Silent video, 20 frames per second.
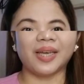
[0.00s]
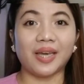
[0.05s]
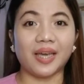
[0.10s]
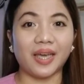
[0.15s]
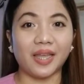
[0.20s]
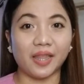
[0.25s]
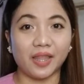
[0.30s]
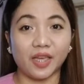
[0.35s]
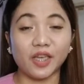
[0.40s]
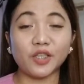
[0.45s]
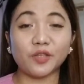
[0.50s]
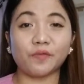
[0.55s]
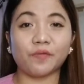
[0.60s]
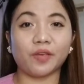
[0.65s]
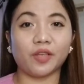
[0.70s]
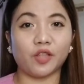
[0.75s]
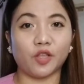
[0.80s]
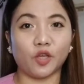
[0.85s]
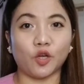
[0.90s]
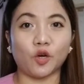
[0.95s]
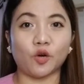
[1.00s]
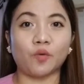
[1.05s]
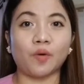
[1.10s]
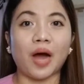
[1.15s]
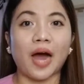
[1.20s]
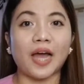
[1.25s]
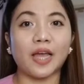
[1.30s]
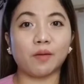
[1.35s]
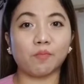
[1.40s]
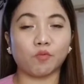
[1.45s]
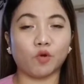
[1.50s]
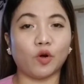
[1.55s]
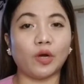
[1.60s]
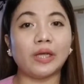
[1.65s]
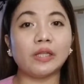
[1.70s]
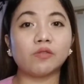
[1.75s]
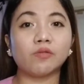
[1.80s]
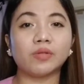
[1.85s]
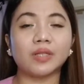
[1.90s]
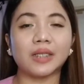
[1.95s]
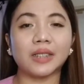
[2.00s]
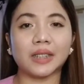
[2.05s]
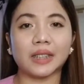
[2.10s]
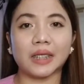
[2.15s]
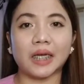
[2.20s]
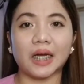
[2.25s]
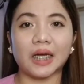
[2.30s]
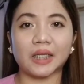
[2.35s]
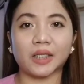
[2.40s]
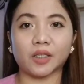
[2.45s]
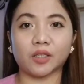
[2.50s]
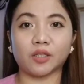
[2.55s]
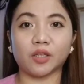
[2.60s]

In this video, I am going to discuss